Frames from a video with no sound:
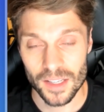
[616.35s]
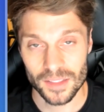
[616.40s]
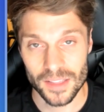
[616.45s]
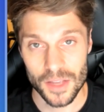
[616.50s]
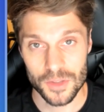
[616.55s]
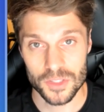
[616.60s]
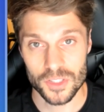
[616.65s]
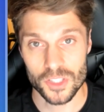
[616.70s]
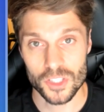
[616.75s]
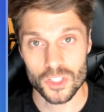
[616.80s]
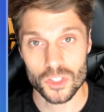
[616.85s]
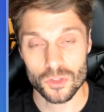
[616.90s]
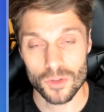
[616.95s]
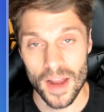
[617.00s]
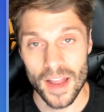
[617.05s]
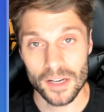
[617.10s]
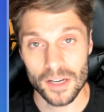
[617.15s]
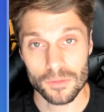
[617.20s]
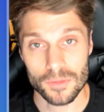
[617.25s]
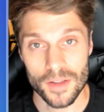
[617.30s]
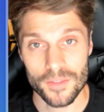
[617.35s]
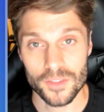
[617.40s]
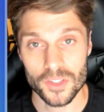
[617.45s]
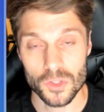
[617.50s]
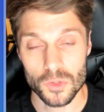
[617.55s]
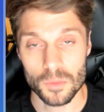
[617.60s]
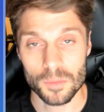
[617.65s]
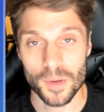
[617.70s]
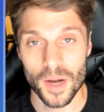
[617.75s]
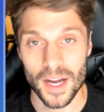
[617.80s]
Allows you to track
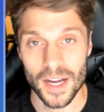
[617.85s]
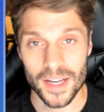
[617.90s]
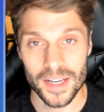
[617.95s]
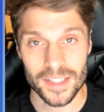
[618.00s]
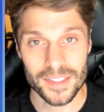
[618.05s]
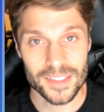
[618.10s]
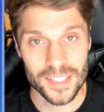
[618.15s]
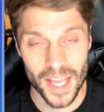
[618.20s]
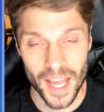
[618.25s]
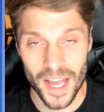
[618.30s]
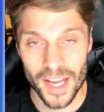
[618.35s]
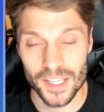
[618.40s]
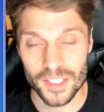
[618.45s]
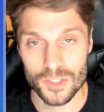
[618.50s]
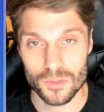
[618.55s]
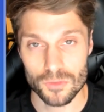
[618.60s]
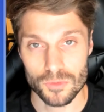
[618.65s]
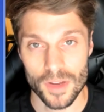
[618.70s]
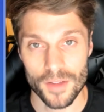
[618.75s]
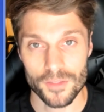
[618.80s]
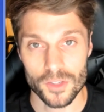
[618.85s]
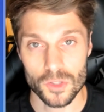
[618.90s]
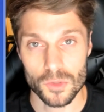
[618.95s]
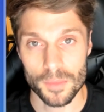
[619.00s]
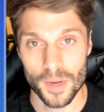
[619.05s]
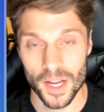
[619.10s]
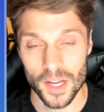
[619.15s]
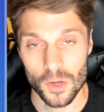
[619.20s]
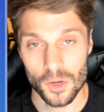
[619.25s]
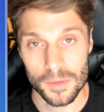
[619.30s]
revenue by tags, revenue
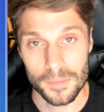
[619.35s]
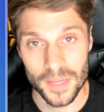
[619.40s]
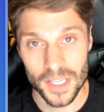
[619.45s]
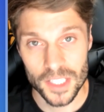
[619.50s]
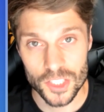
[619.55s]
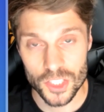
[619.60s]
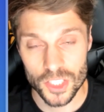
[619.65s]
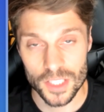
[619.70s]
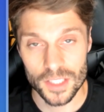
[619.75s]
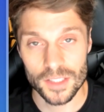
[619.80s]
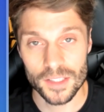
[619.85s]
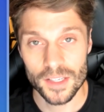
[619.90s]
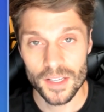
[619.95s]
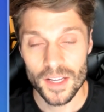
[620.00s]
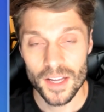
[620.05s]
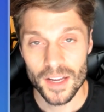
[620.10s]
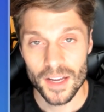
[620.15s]
by automation,